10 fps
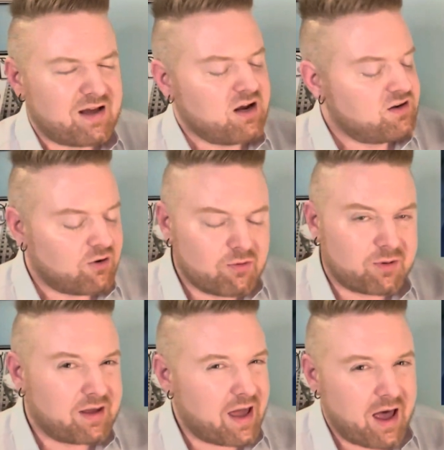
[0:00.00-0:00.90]
I
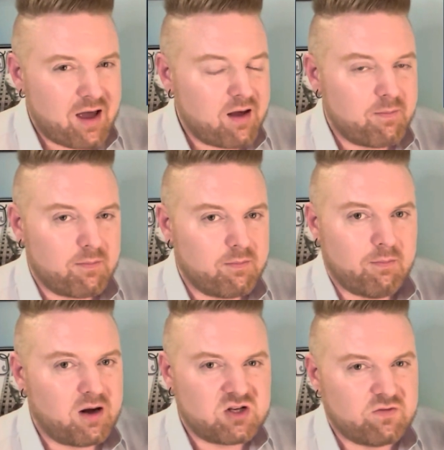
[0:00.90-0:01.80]
don't get
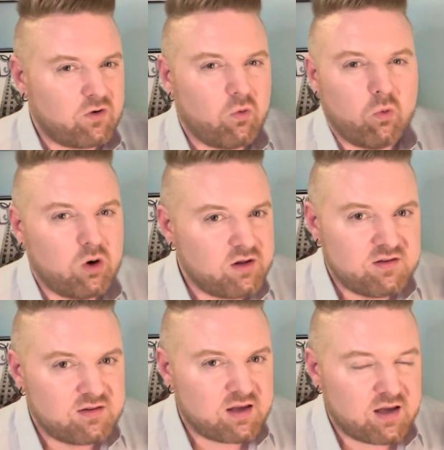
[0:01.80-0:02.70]
much of a
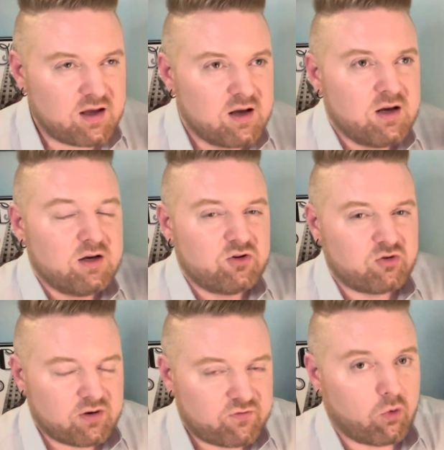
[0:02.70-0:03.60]
woodsy
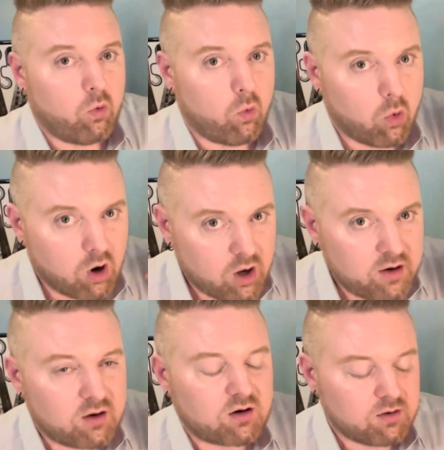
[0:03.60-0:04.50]

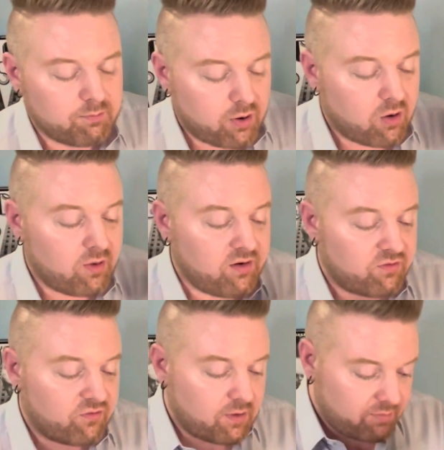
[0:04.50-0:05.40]
driftwood component
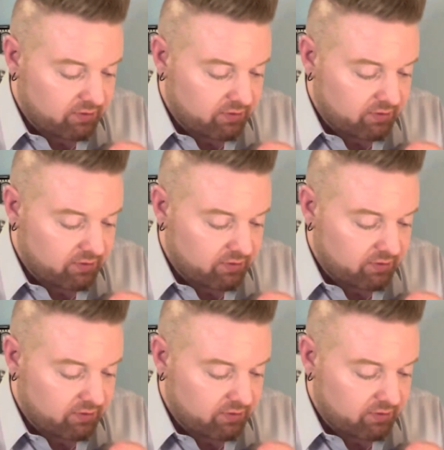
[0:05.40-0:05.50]
from